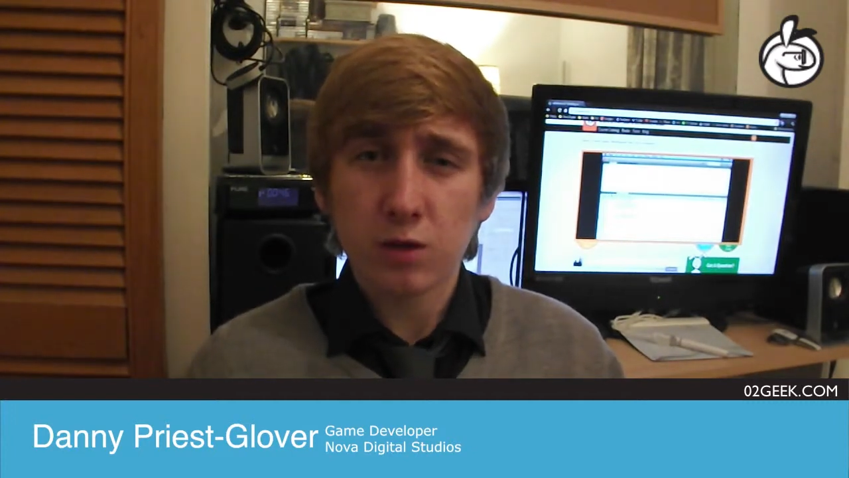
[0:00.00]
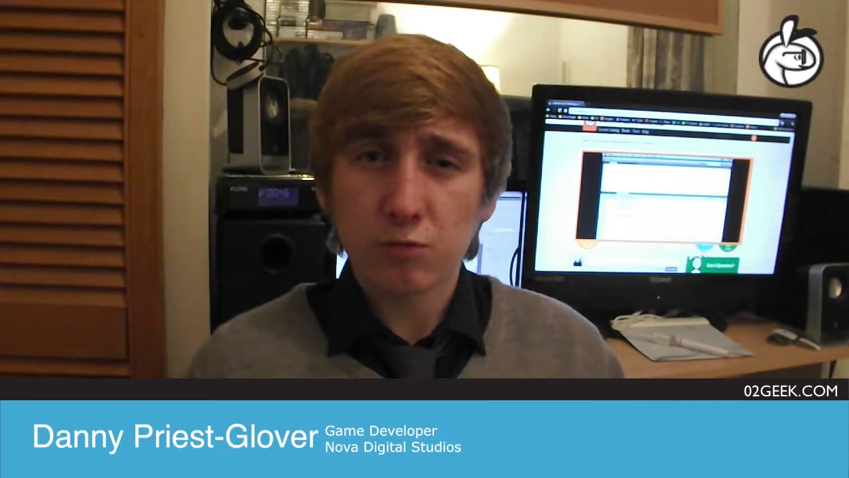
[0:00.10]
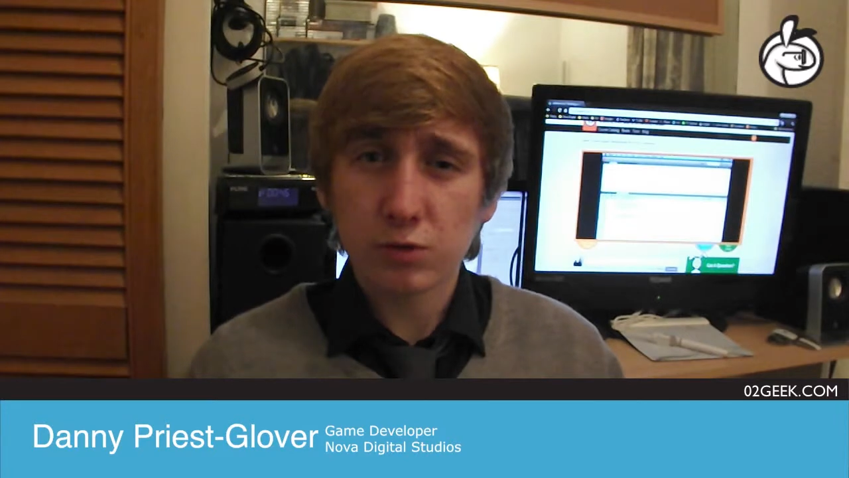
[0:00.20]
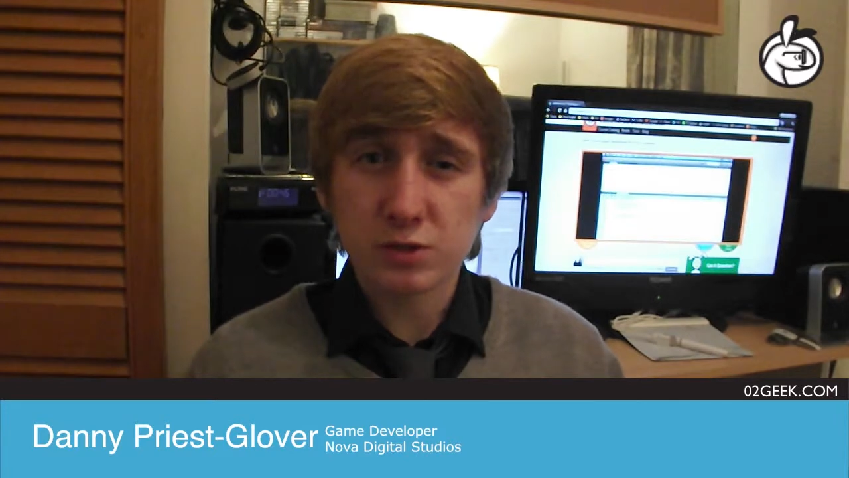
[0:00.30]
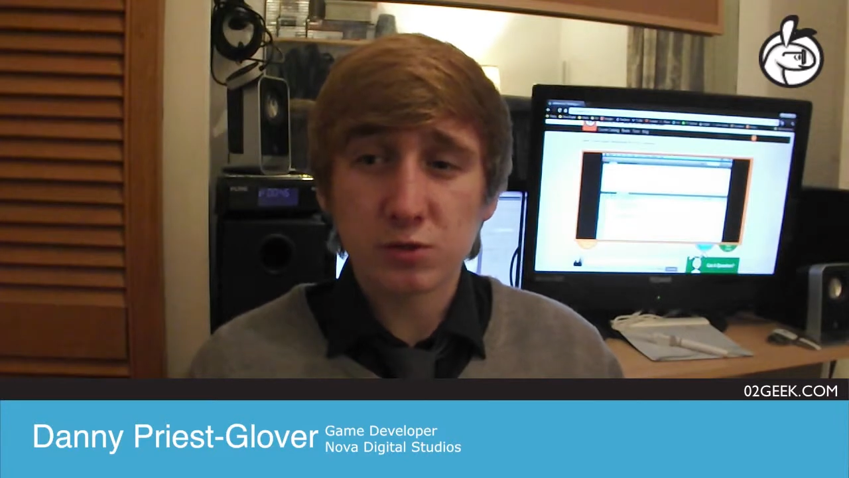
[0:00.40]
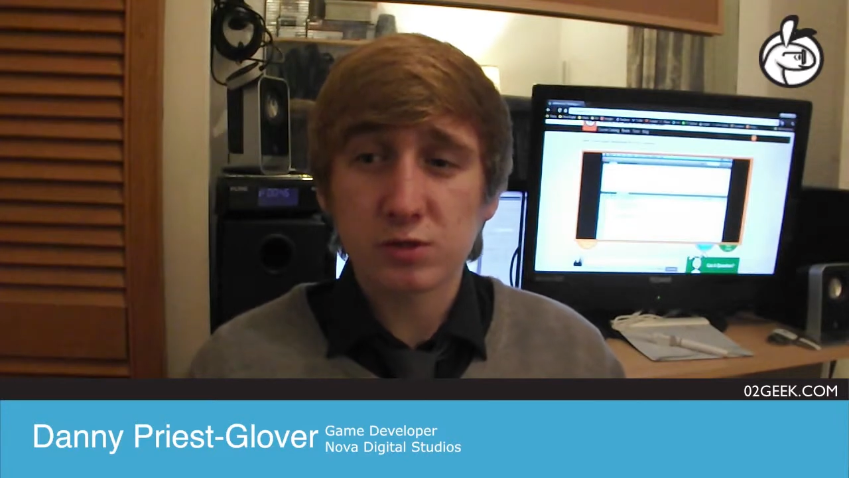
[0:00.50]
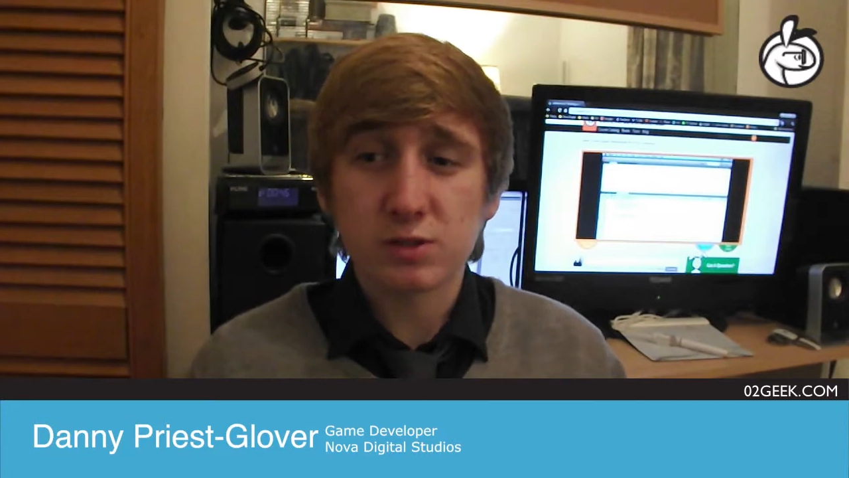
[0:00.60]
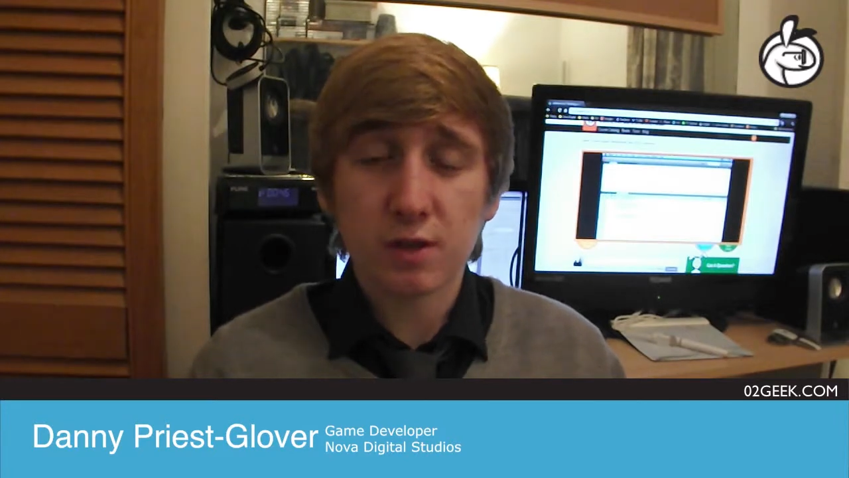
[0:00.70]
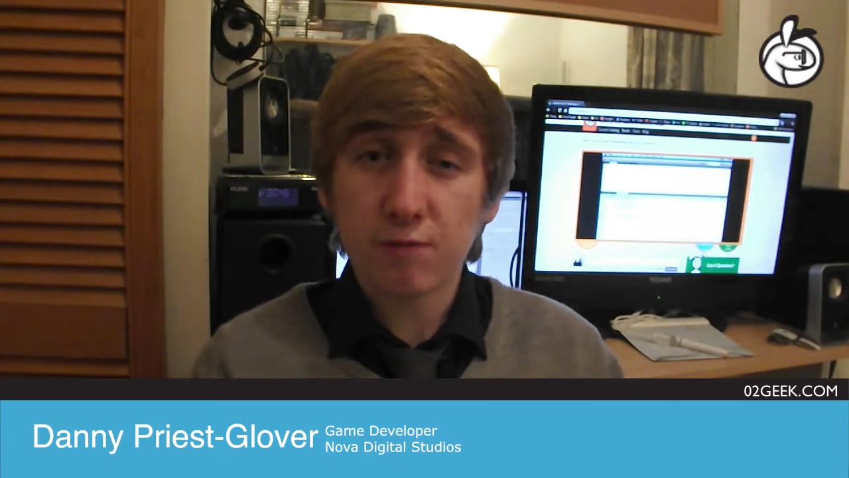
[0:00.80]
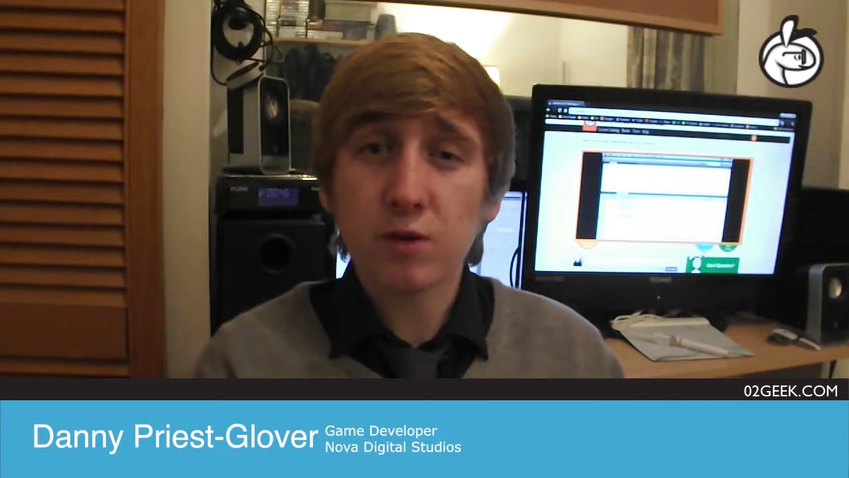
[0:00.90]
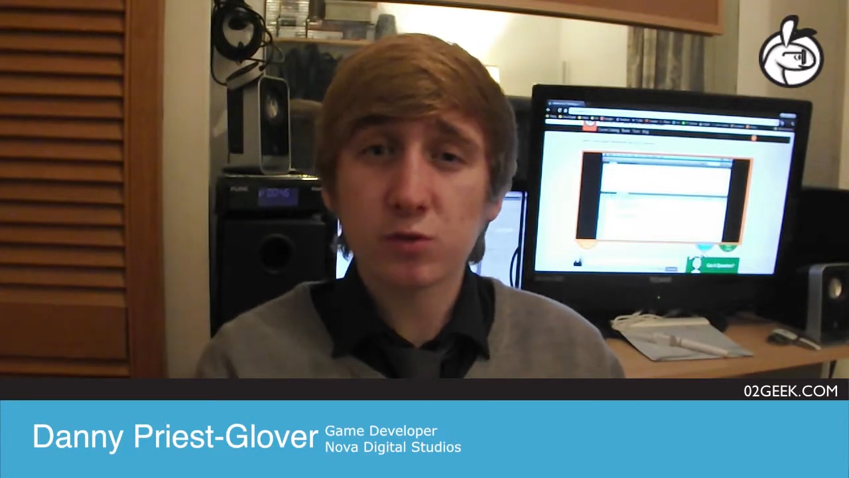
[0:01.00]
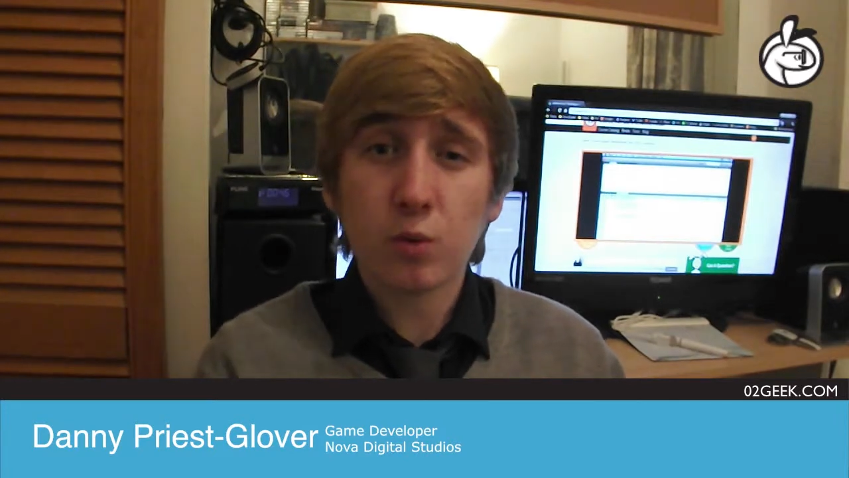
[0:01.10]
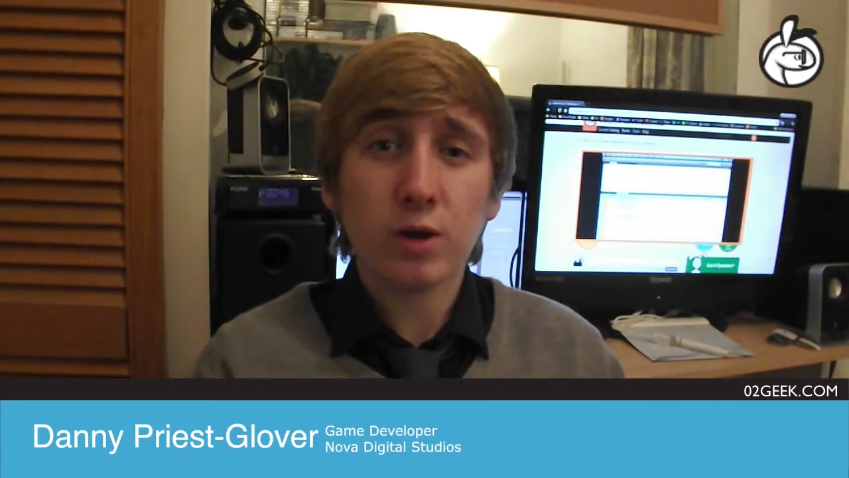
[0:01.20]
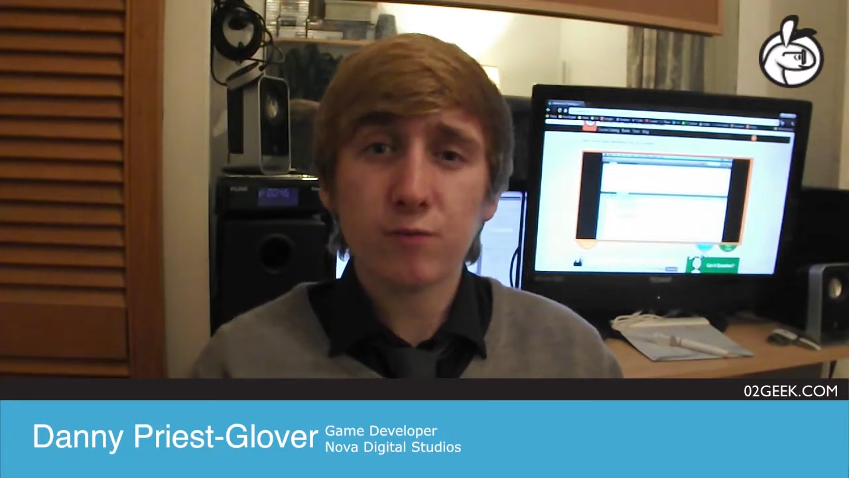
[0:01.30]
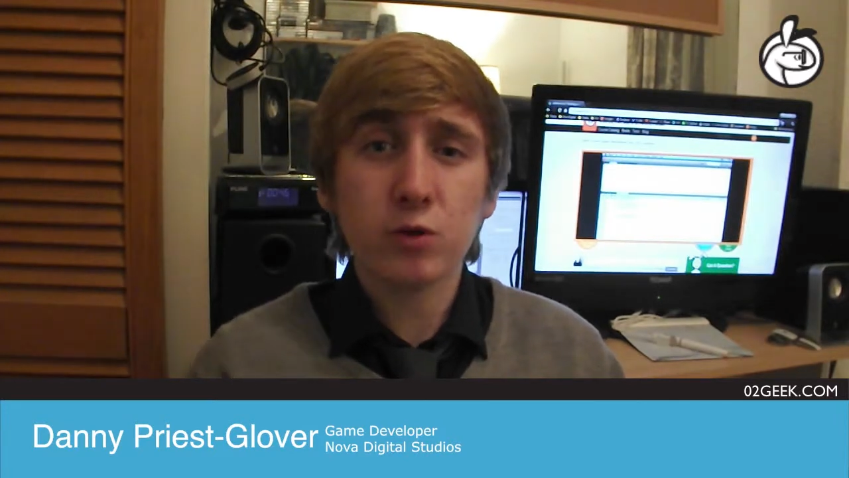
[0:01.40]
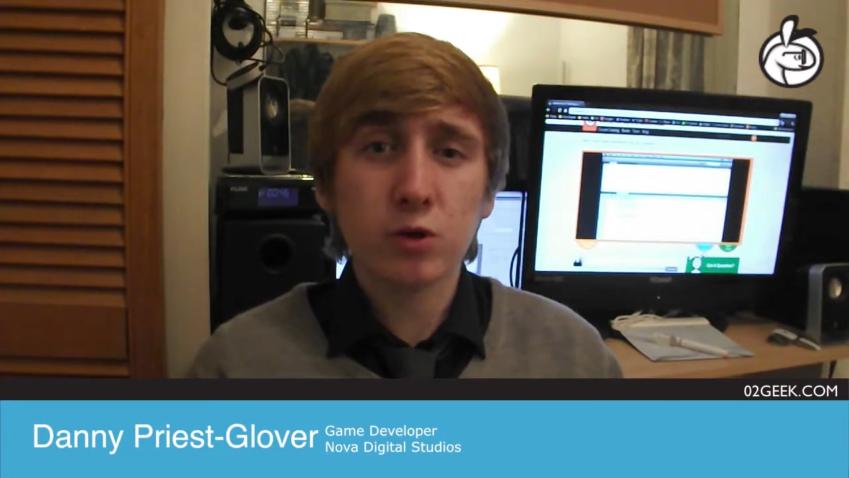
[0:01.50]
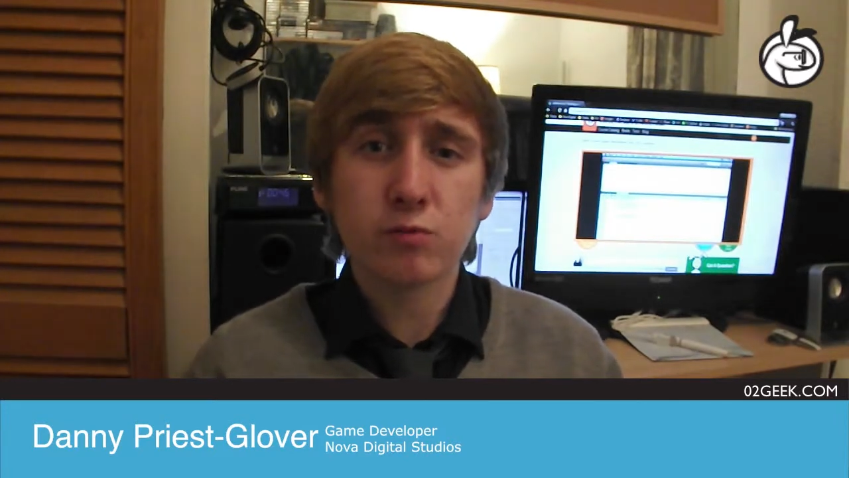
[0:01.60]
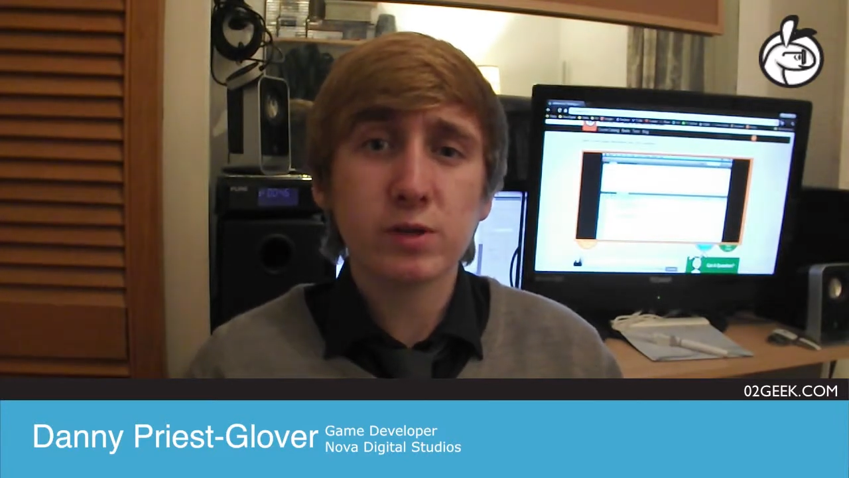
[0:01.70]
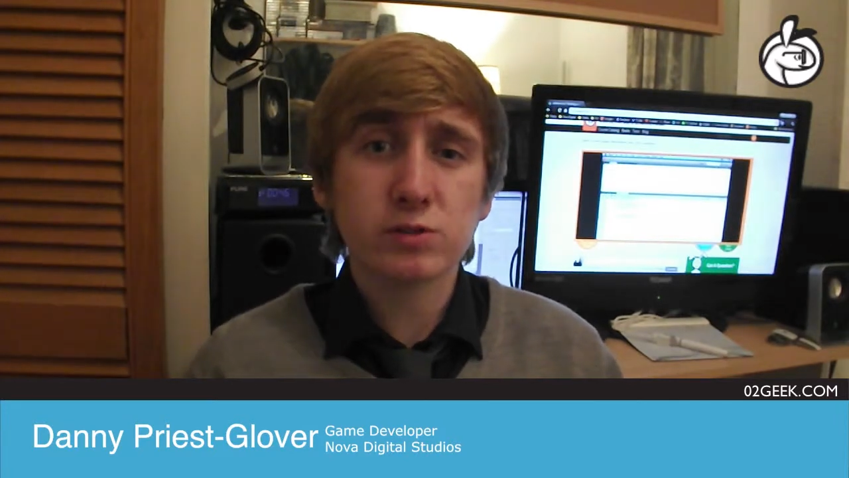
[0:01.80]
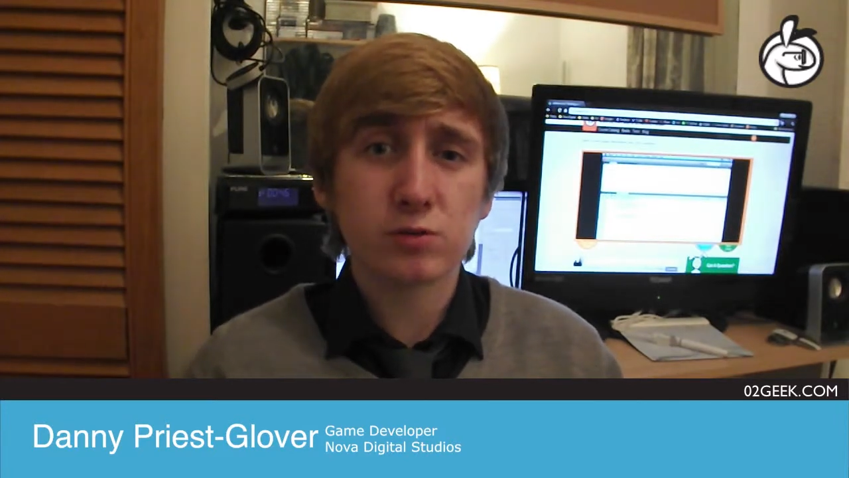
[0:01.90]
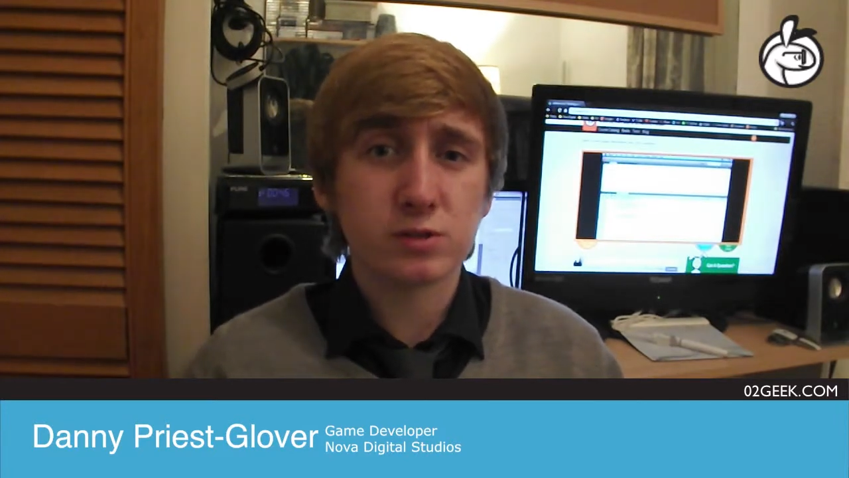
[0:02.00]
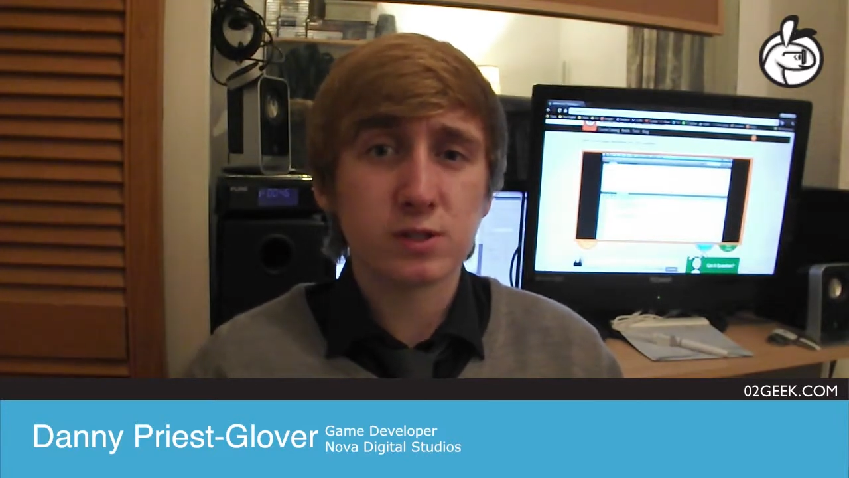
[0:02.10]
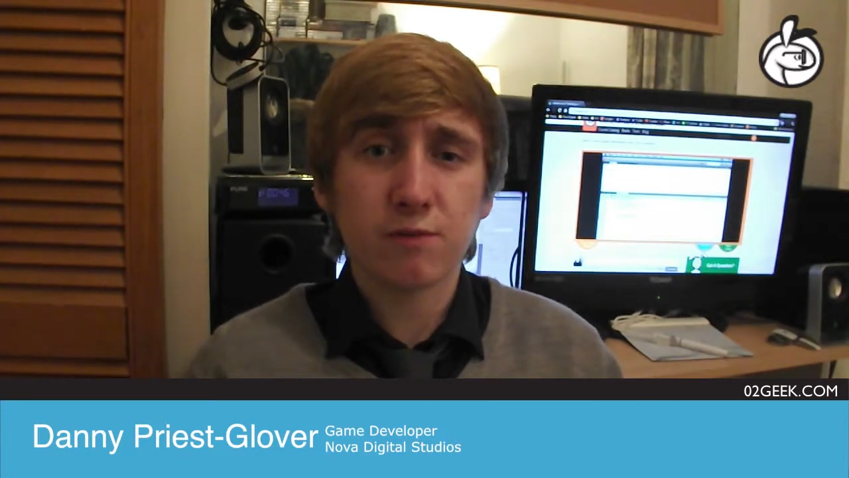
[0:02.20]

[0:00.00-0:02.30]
resources. I found quite a few good resources.